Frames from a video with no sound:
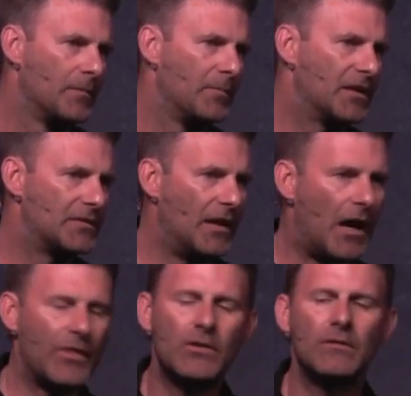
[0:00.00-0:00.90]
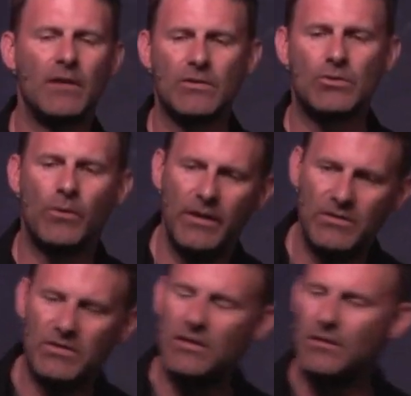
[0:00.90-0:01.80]
Because the author of our story
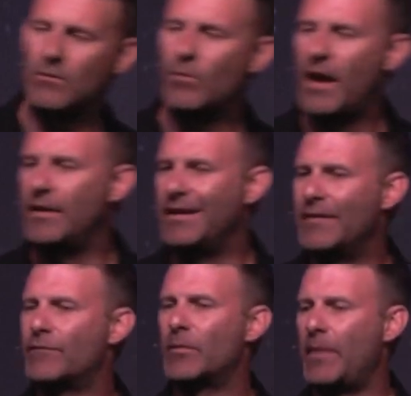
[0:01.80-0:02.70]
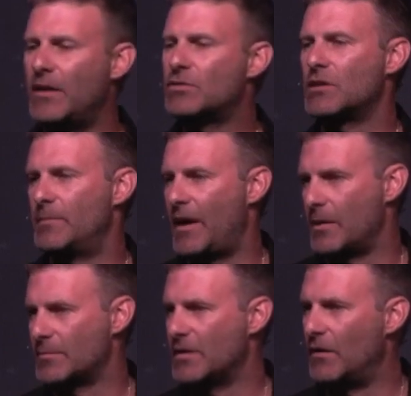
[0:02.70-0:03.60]
just didn't write information about
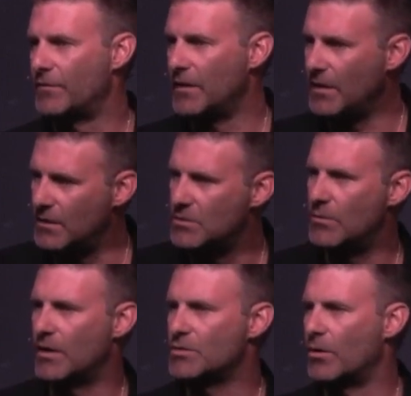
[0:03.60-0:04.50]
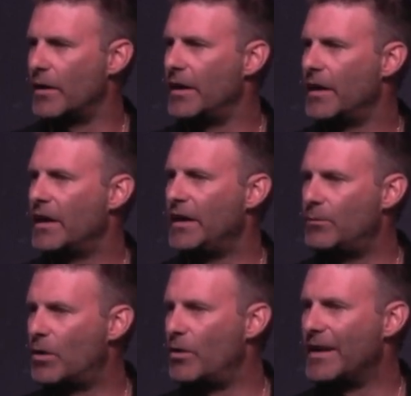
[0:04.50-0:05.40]
himself into our story. He
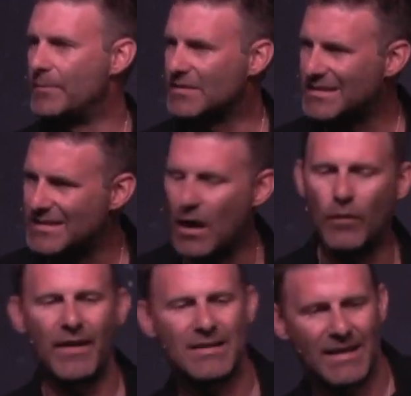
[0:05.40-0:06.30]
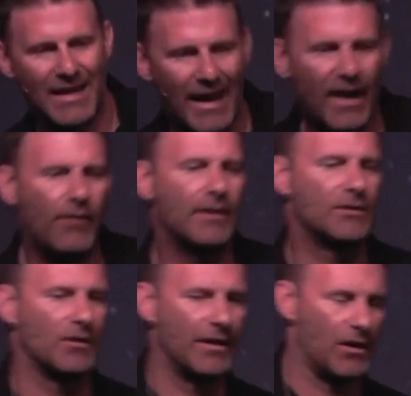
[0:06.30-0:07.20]
wrote himself as a
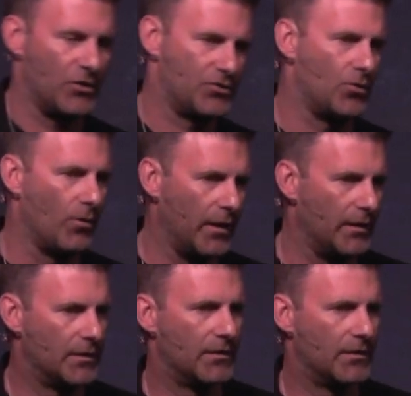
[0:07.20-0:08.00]
character in our story